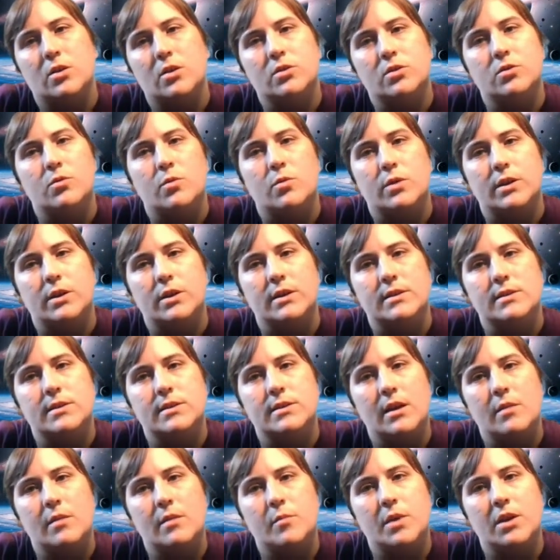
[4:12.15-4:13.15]
20
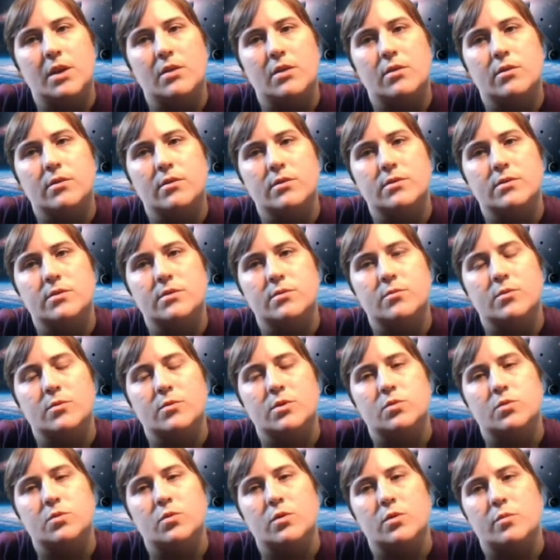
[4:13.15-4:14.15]
centimeters,
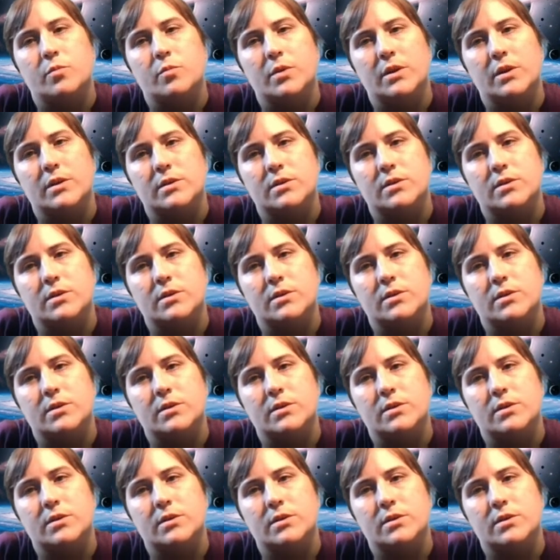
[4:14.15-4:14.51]
which would be